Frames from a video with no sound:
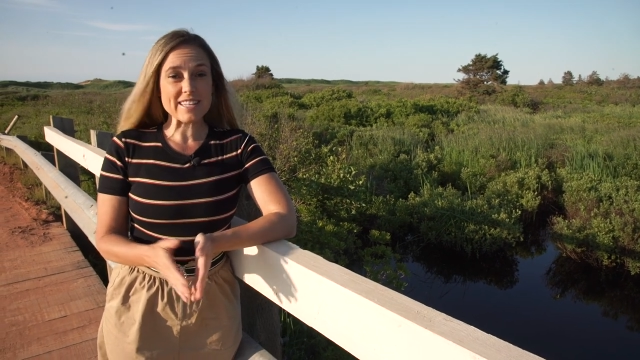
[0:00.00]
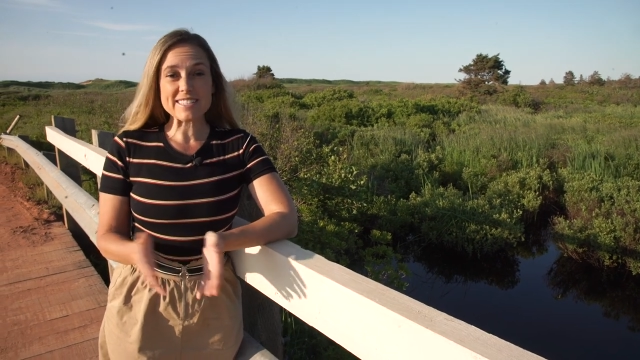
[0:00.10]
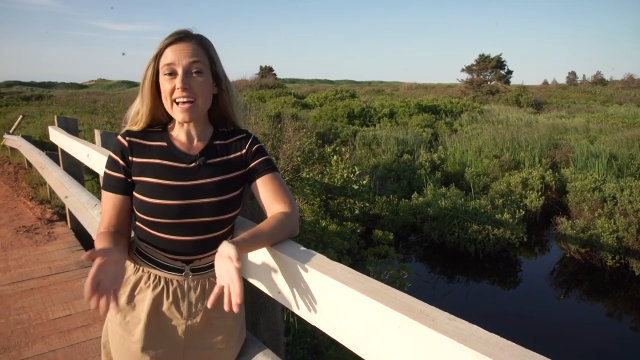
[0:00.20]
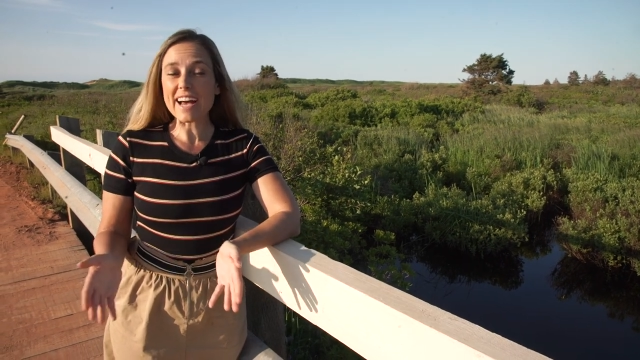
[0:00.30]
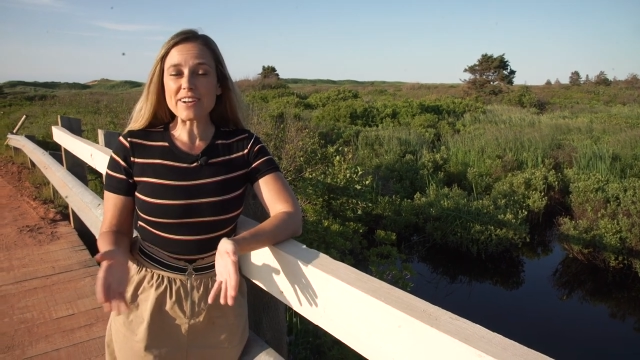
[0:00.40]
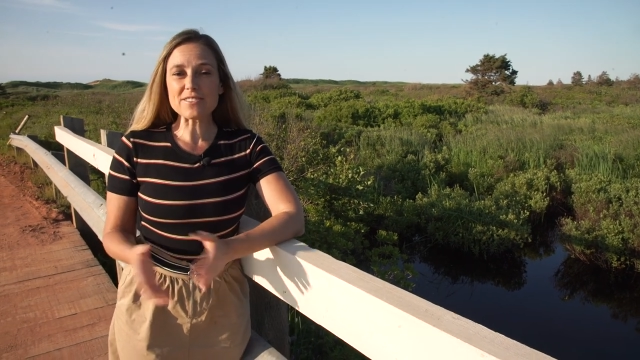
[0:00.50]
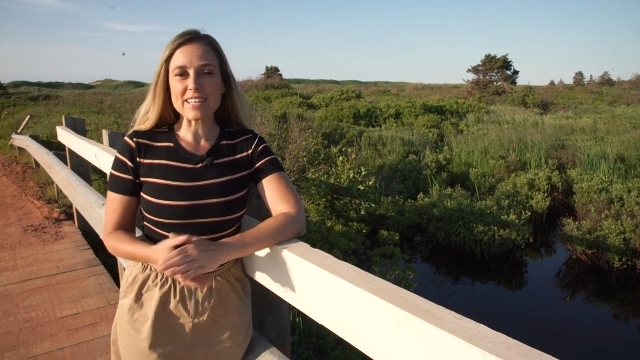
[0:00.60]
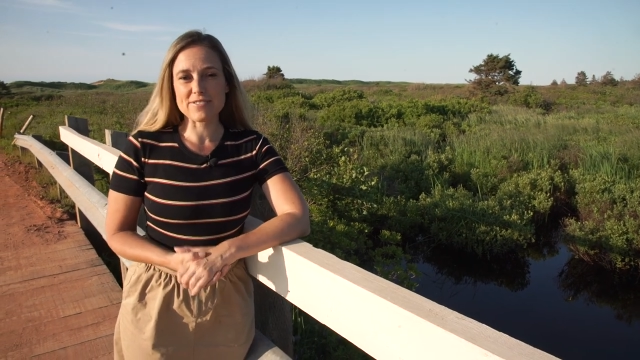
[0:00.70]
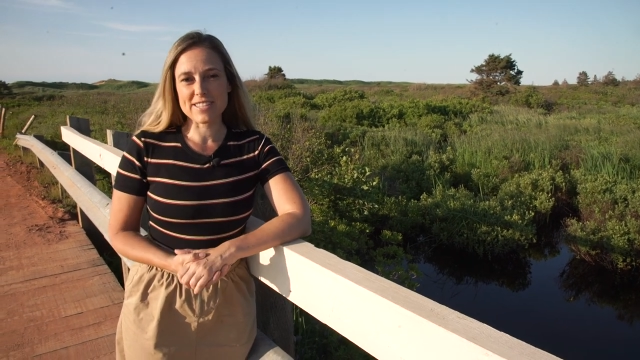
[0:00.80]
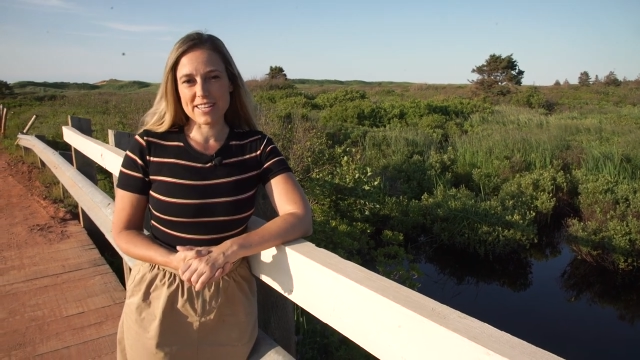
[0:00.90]
entire
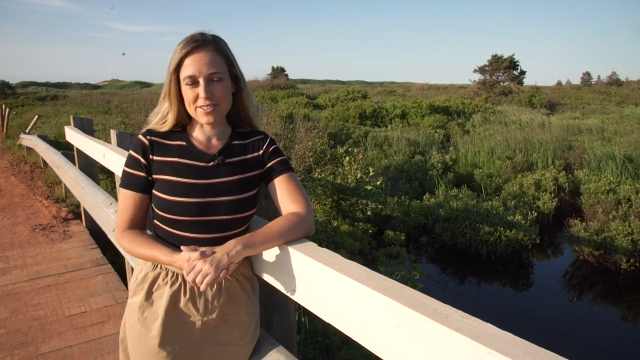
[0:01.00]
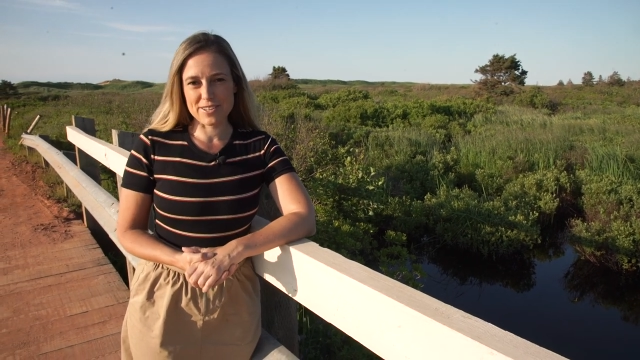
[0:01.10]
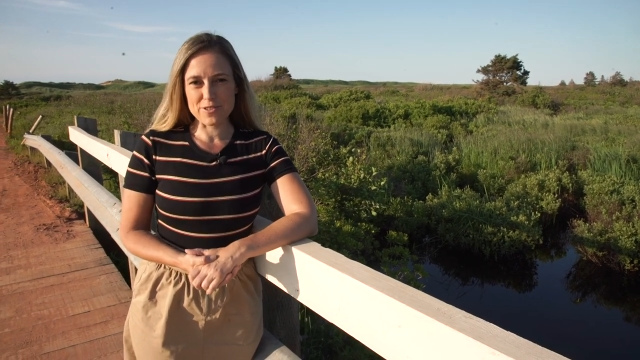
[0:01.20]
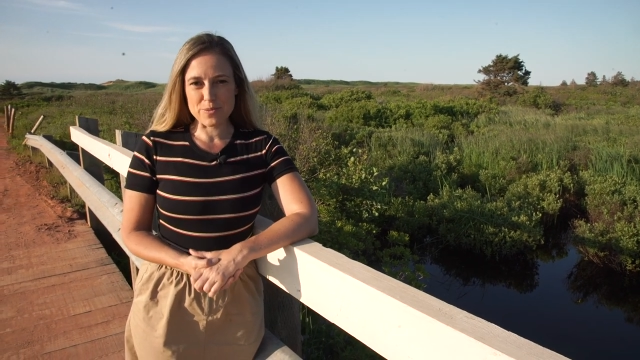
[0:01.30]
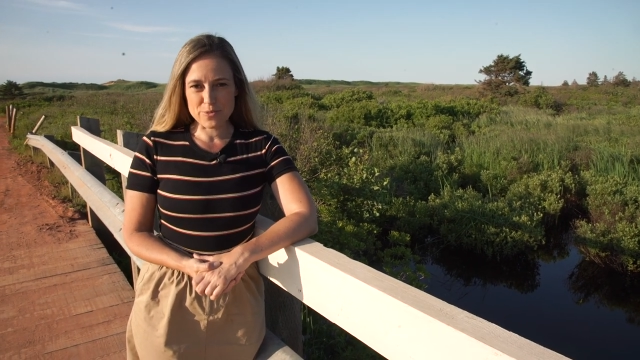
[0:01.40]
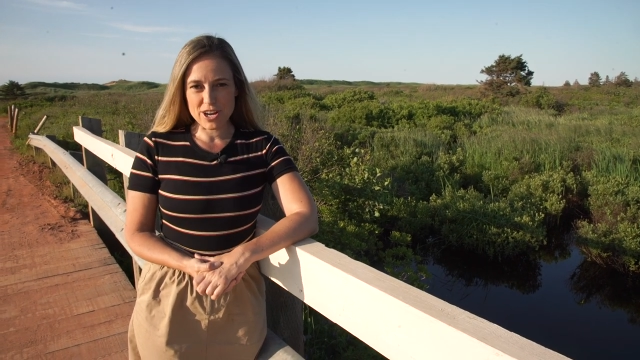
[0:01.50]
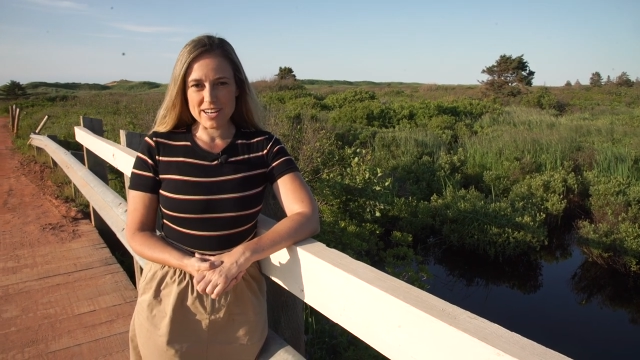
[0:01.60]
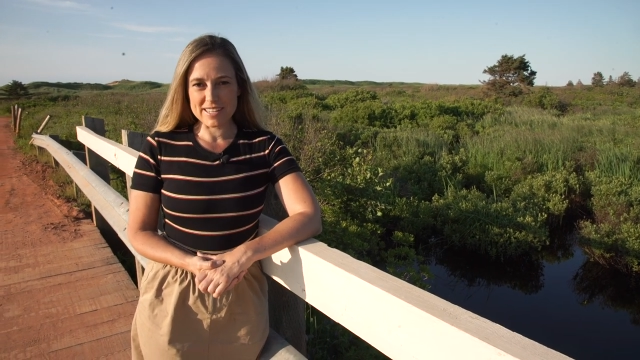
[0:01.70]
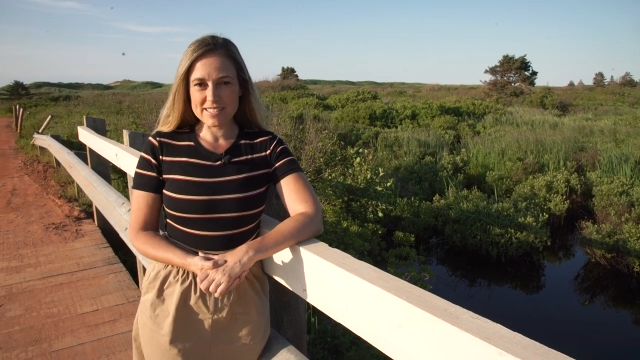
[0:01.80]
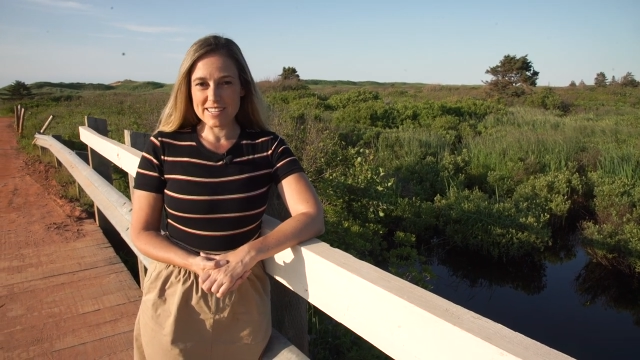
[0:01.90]
life cycle of their
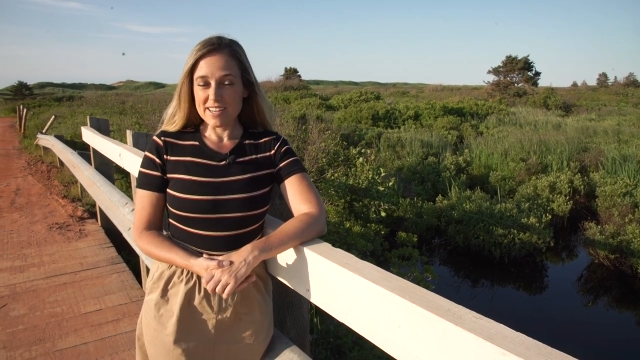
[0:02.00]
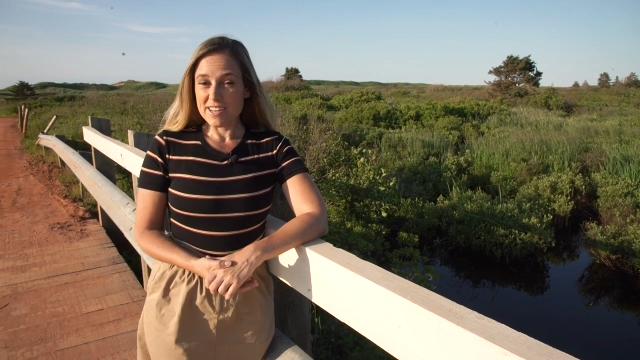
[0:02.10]
products.